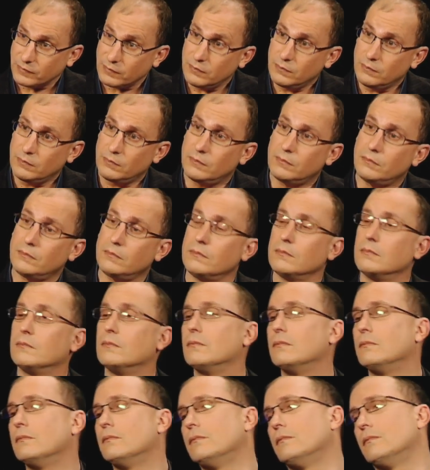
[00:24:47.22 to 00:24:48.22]
Well,
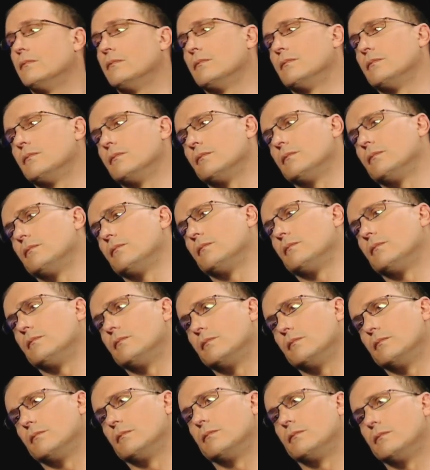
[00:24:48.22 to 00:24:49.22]
give me a little more texture
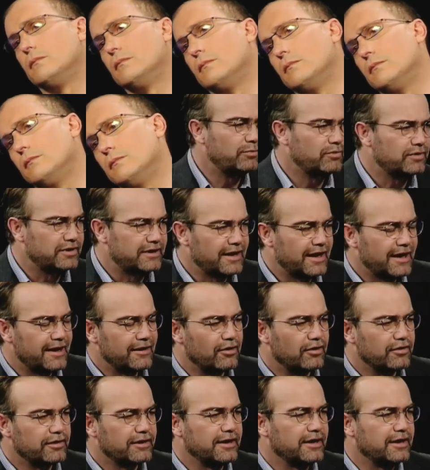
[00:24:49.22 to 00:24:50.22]
on that one, because people
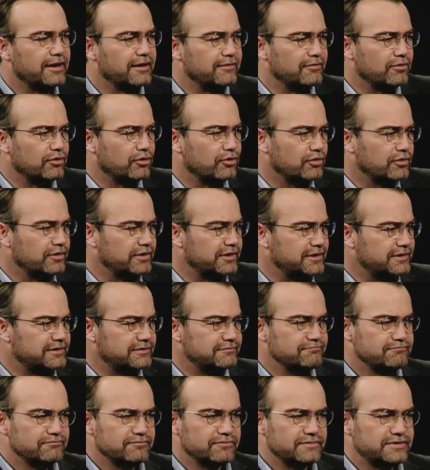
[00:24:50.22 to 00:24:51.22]
get, okay, early
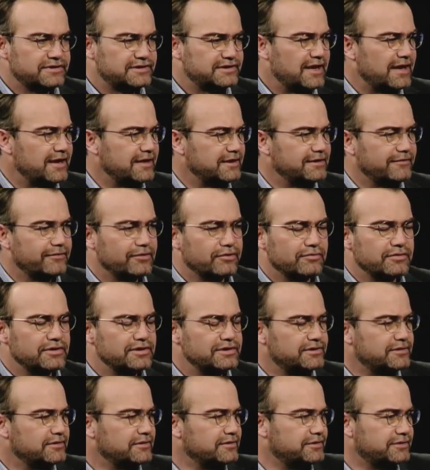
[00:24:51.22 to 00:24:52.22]
scientific
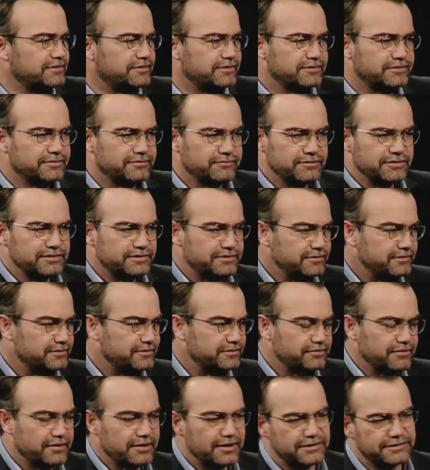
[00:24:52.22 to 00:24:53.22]
research, just
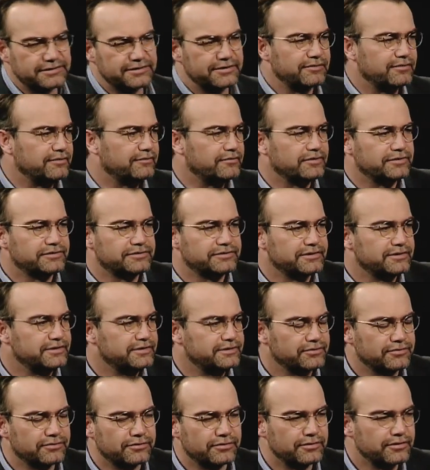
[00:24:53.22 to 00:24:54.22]
research grants to
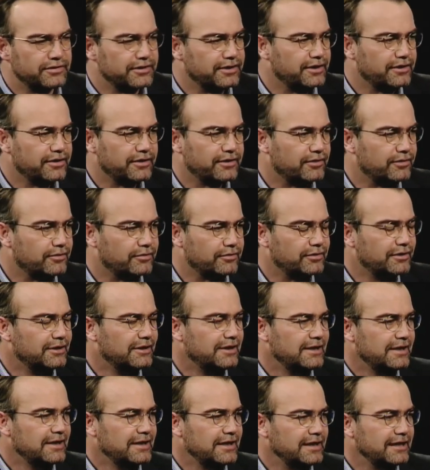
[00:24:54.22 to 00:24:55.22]
universities, right, or, you know,
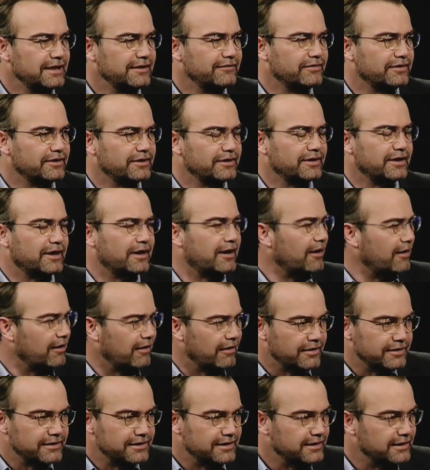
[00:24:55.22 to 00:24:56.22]
even
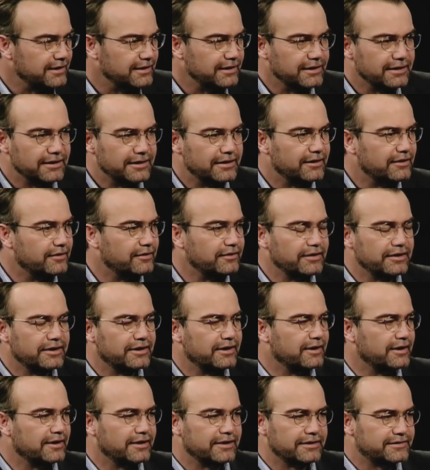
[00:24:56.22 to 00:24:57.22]
R&D, you know, you
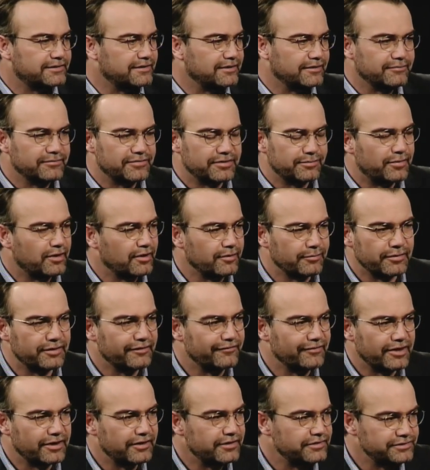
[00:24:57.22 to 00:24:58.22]
can get some Department
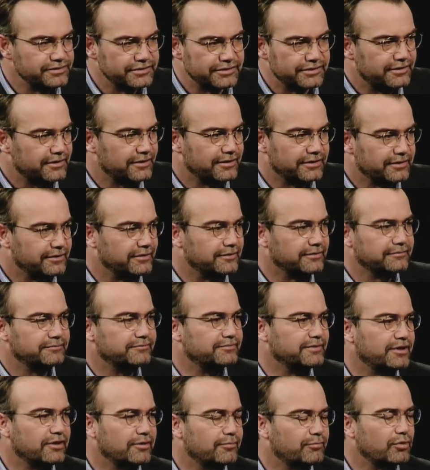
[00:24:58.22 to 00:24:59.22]
of Energy kind of,
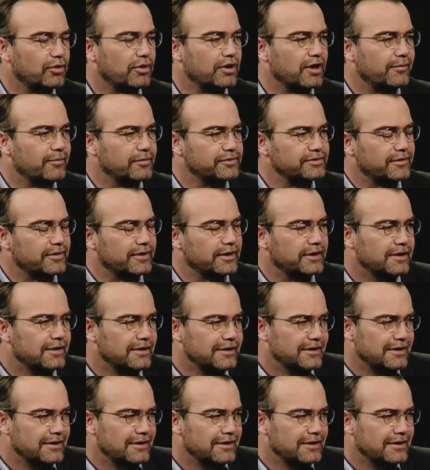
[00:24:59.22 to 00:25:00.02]
you know, program or something.